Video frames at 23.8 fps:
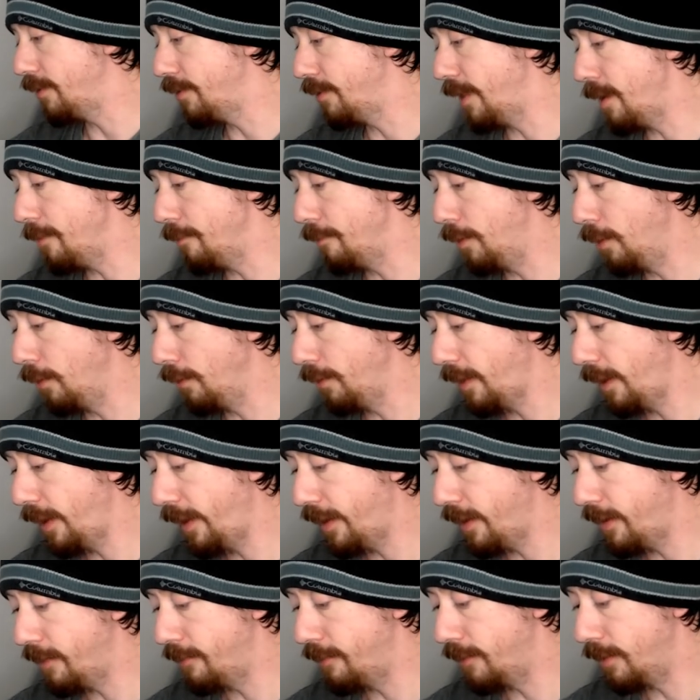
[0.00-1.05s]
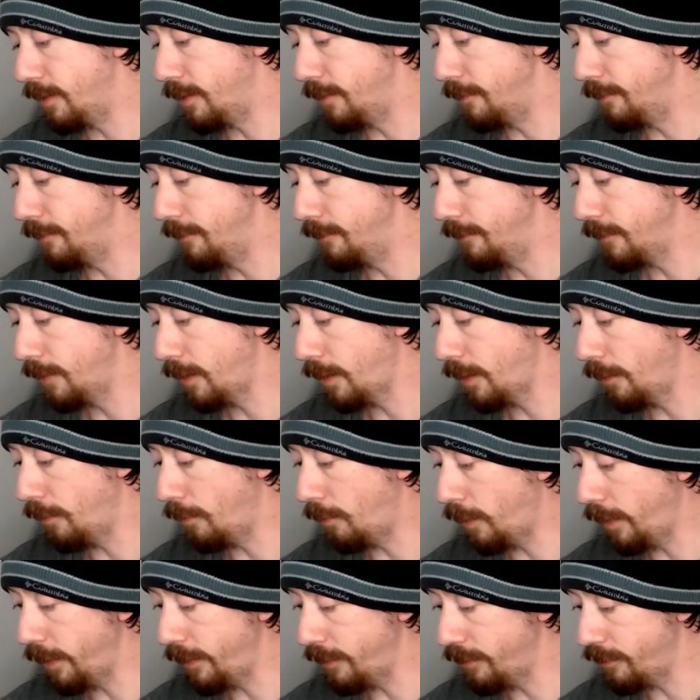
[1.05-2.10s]
that both have, um, I don't know
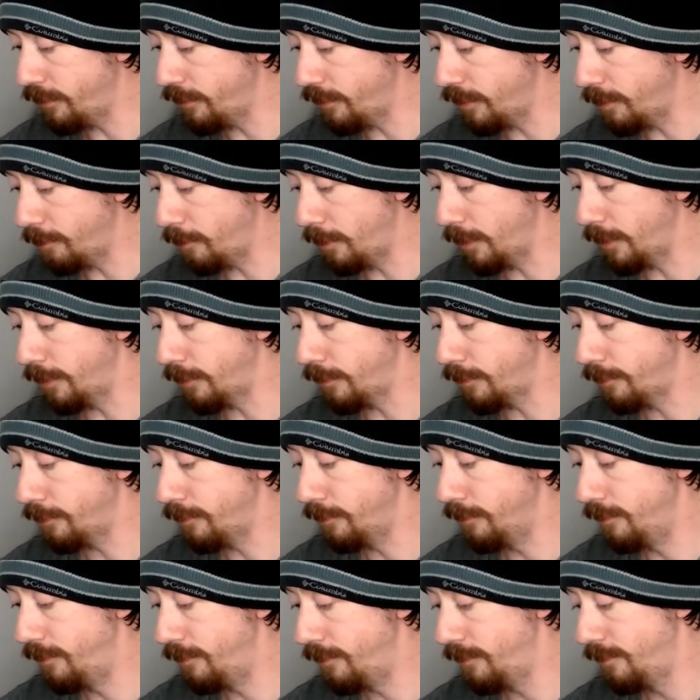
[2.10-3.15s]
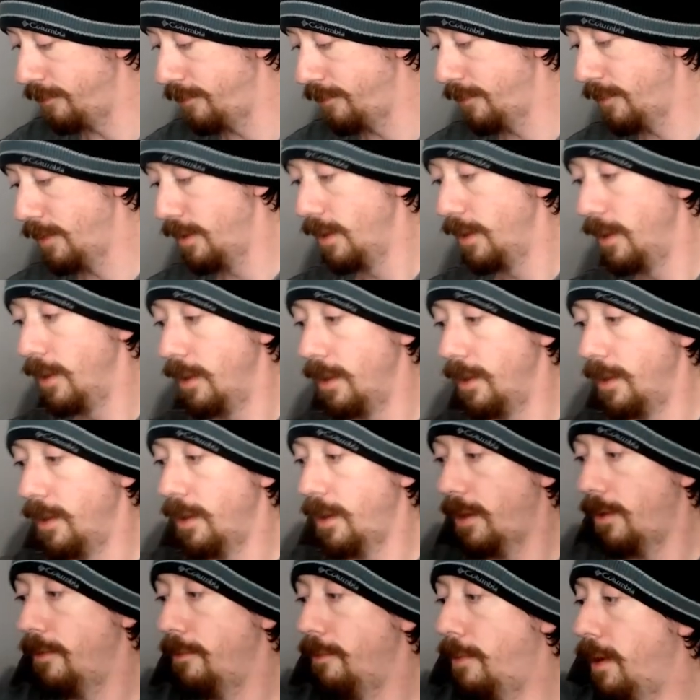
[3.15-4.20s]
why this is unbuttoned.
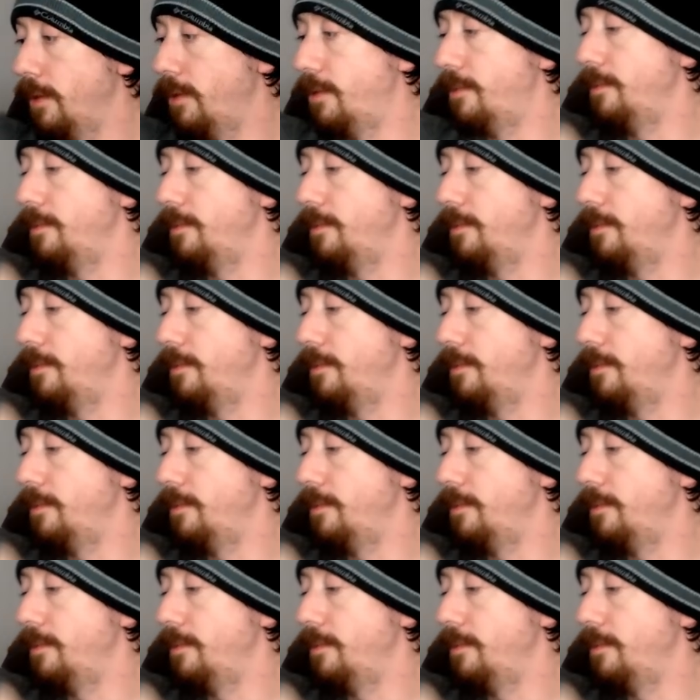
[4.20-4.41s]
That bothered